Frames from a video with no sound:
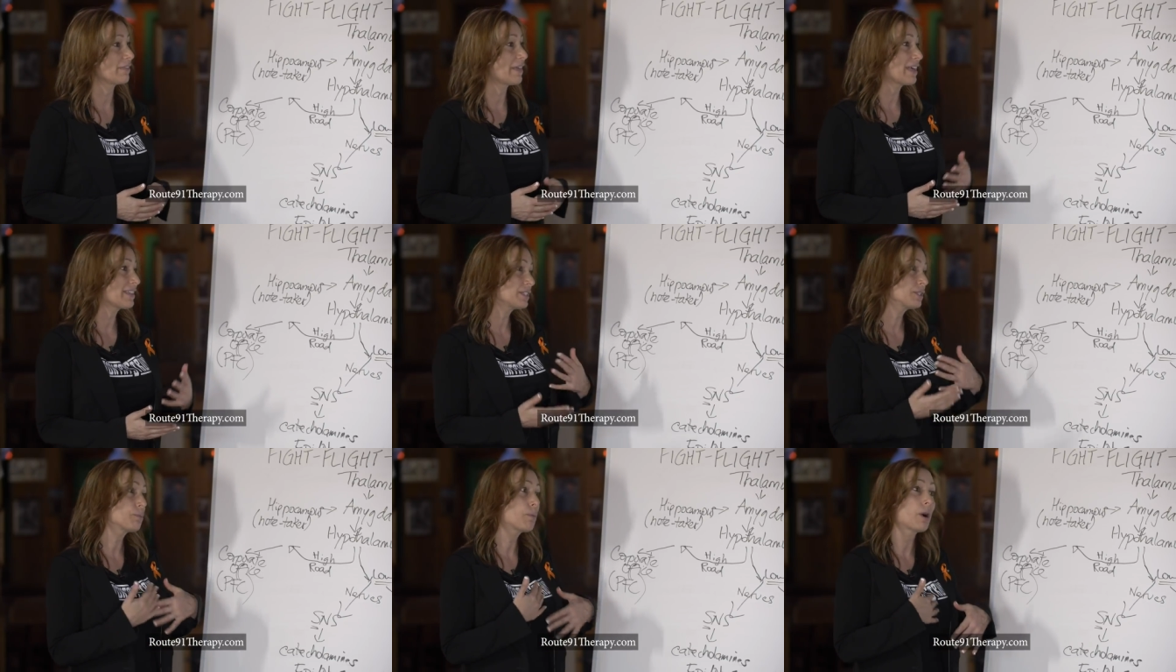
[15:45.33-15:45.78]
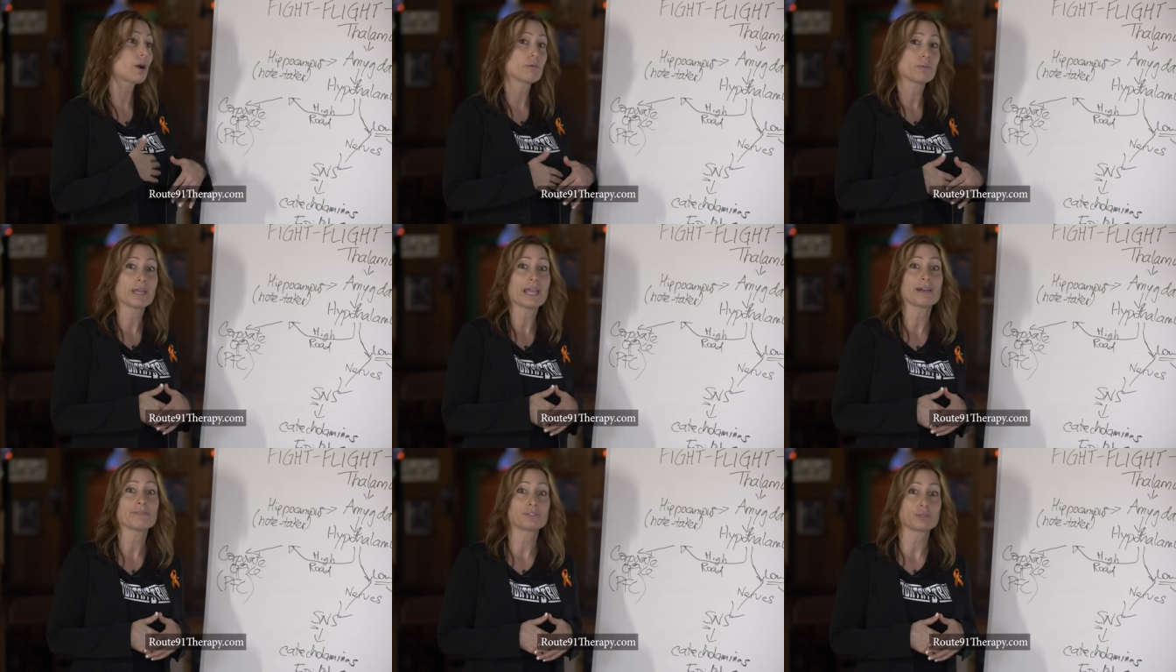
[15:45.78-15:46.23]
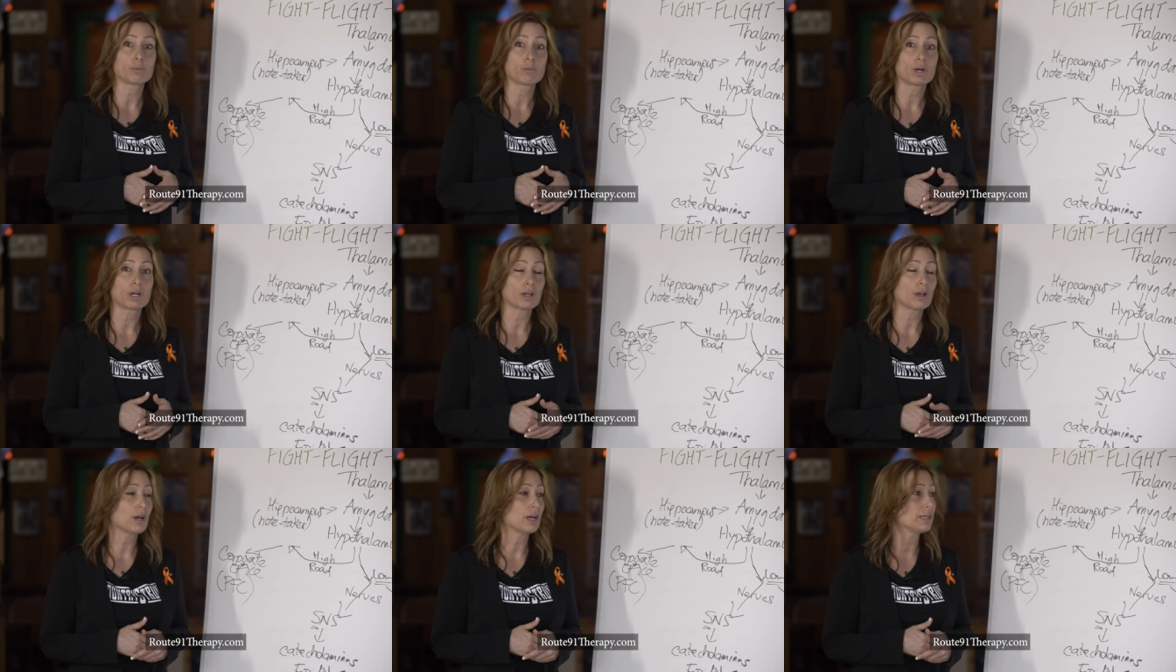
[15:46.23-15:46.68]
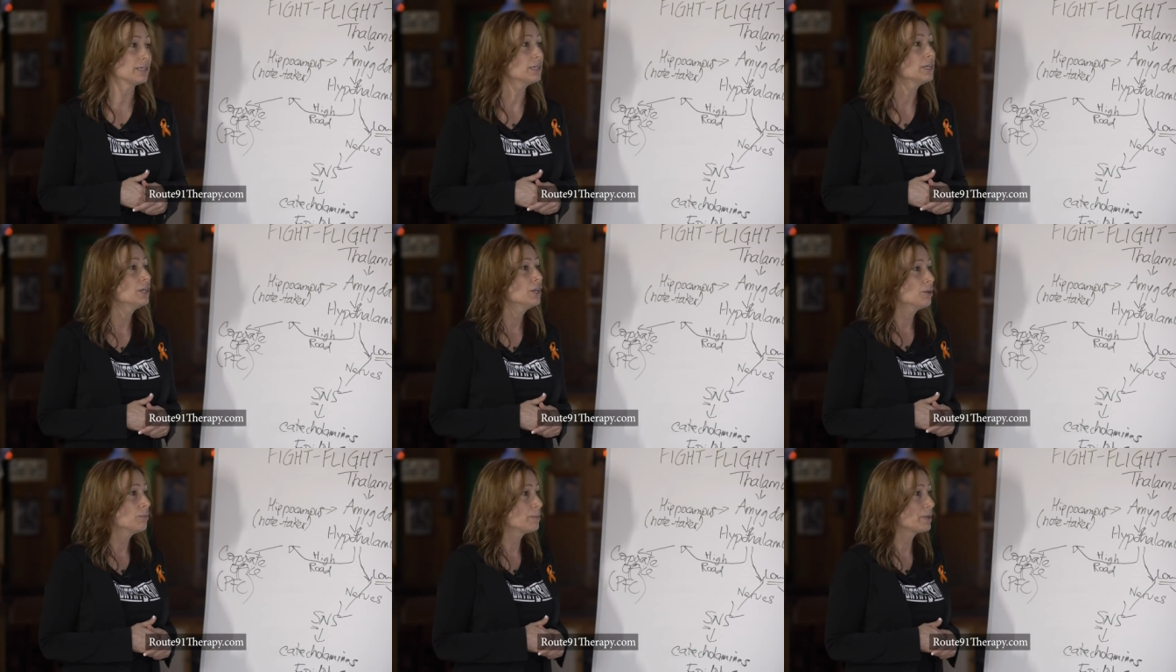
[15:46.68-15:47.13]
and that's the part we have to work on
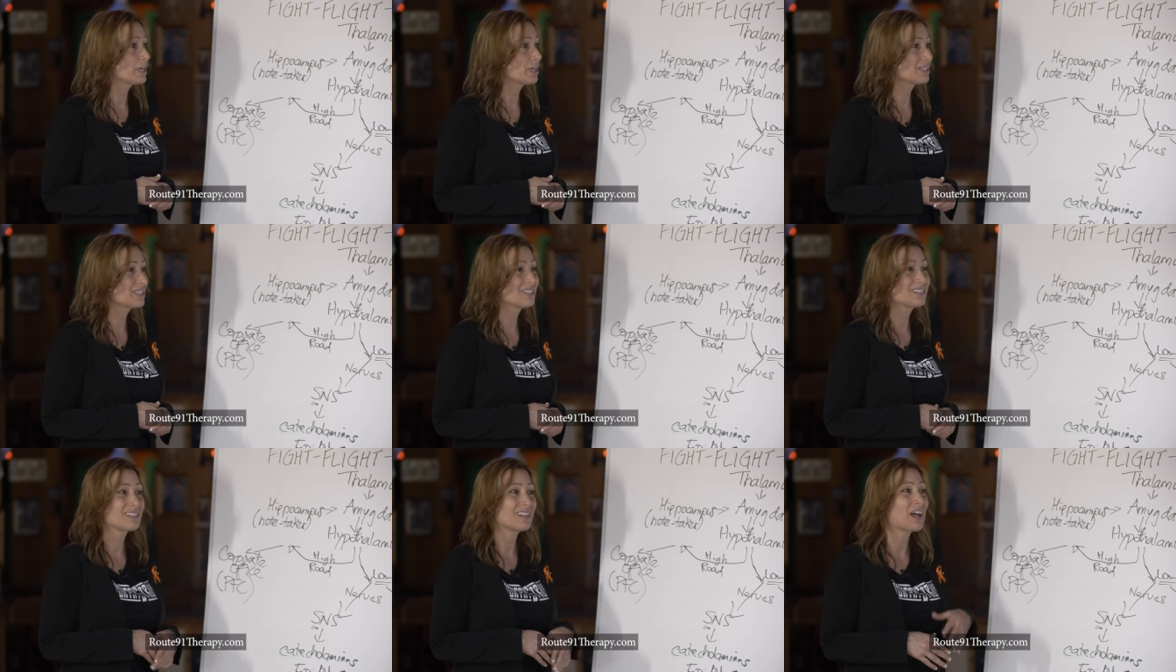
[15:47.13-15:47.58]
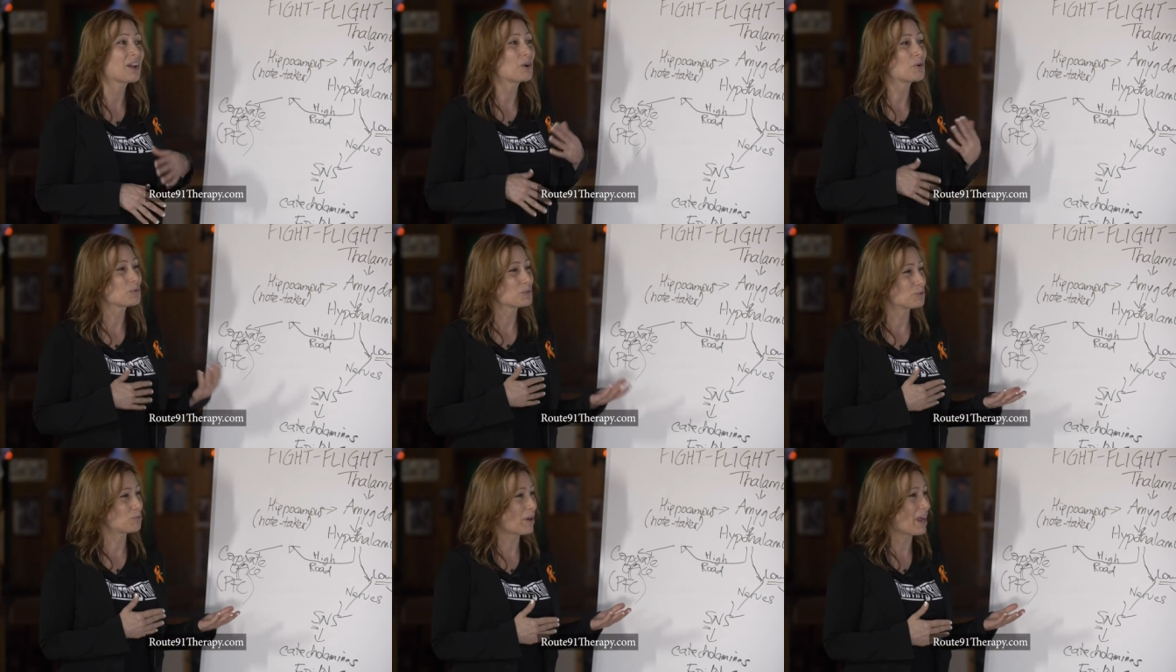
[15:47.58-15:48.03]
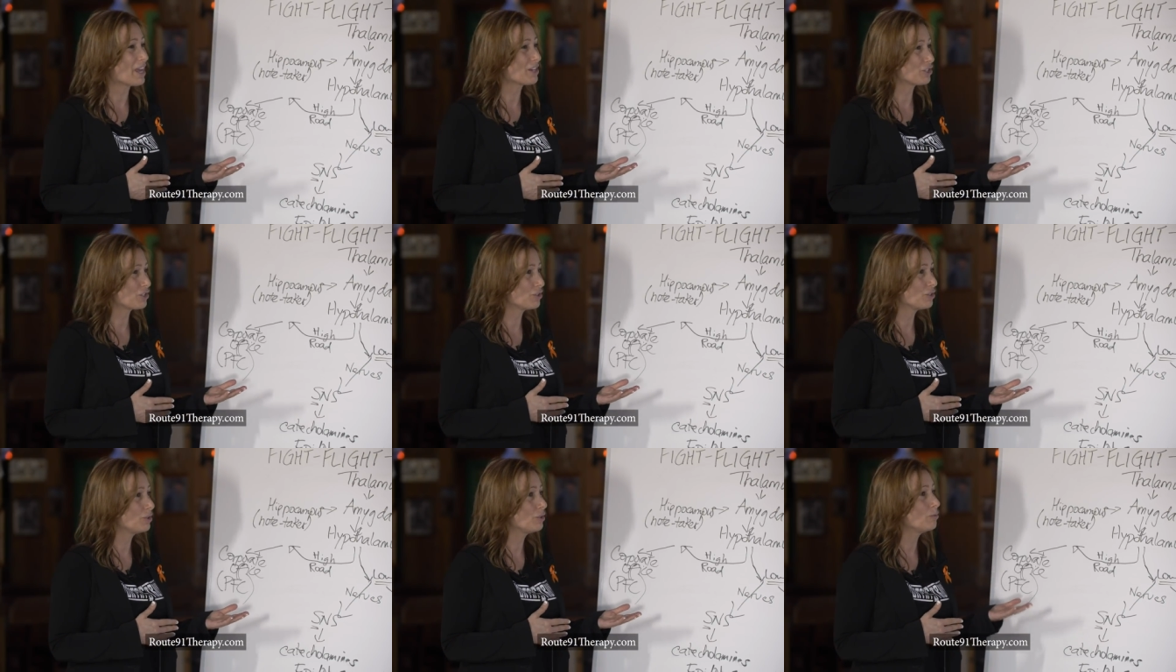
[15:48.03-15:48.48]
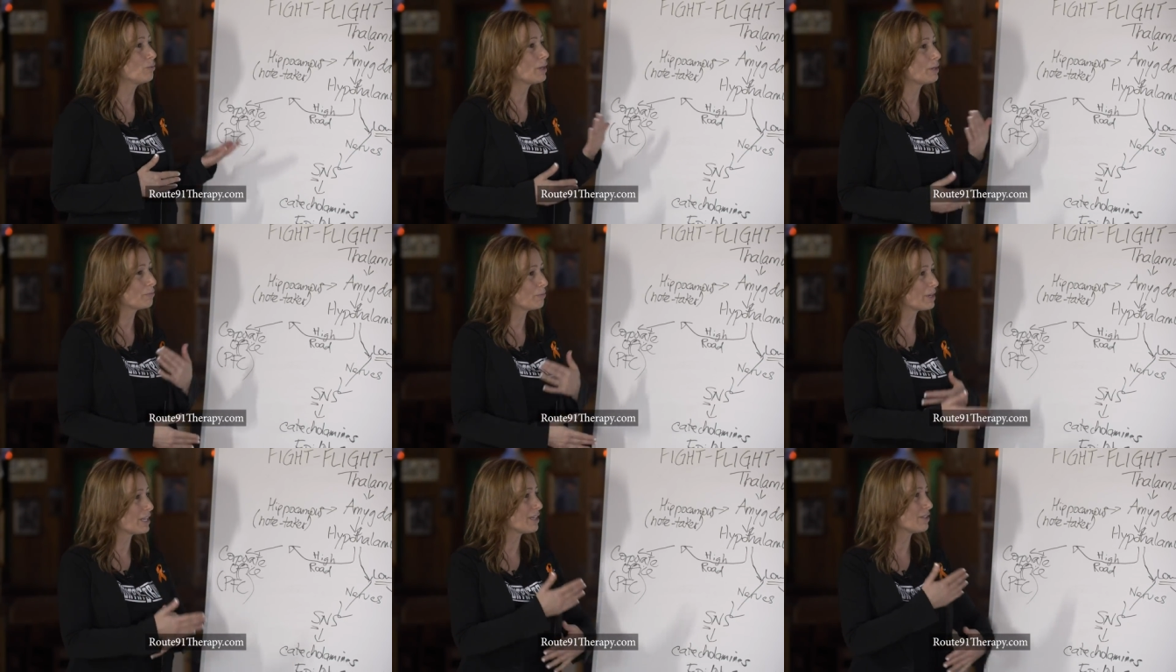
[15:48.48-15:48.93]
because it's not always rational
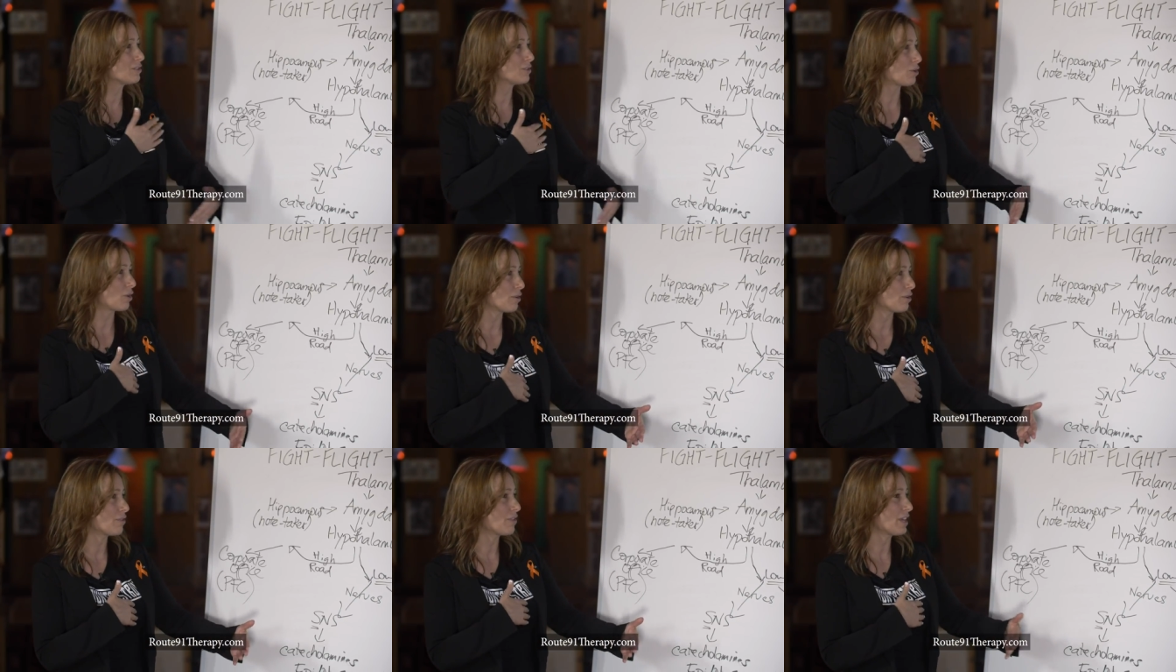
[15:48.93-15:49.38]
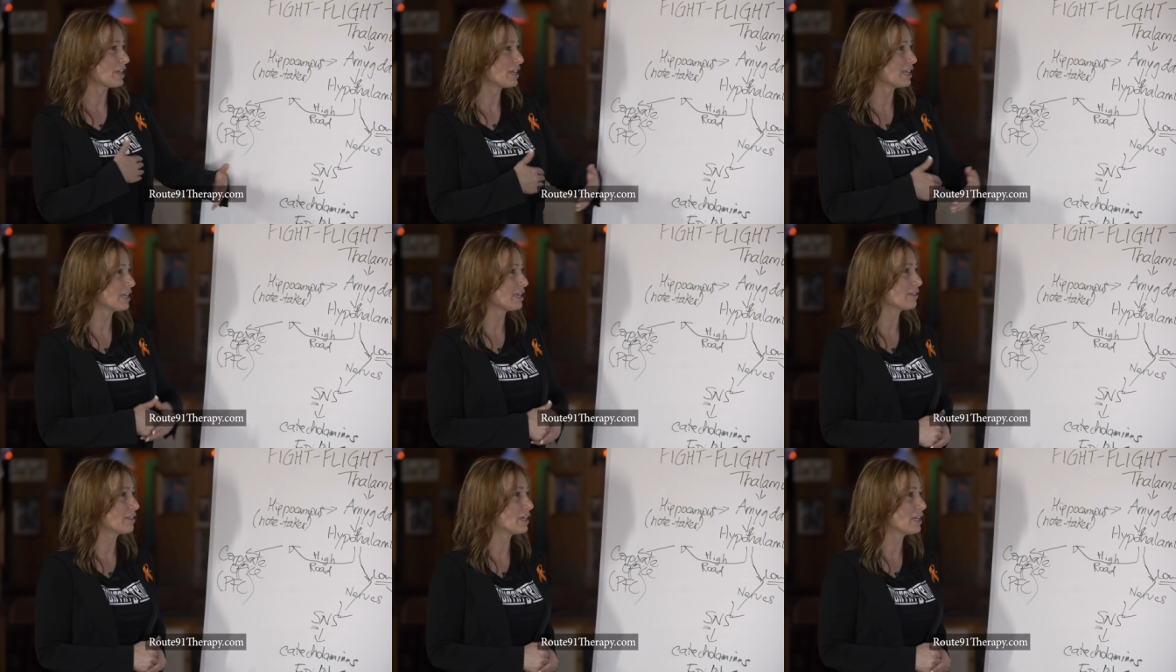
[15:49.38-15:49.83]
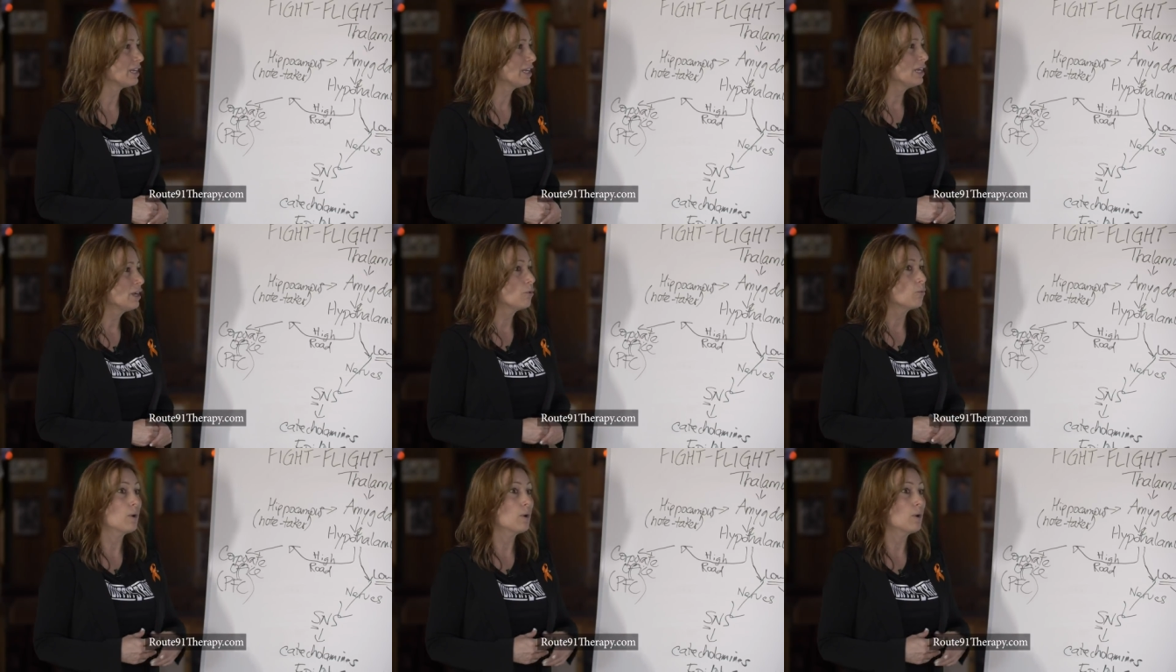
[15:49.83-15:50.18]
when we start thinking that,